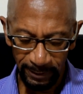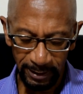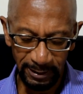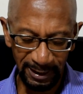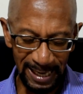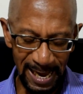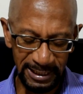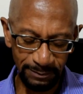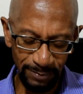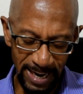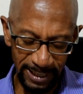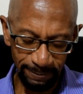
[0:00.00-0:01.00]
the last
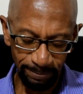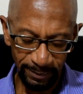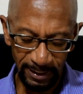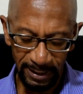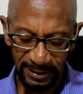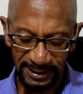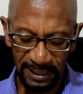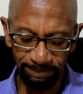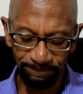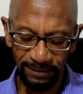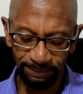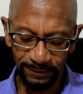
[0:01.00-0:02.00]
spot
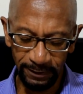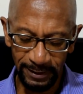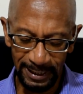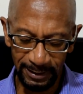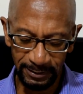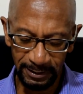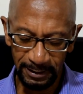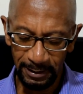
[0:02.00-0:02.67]
750,000,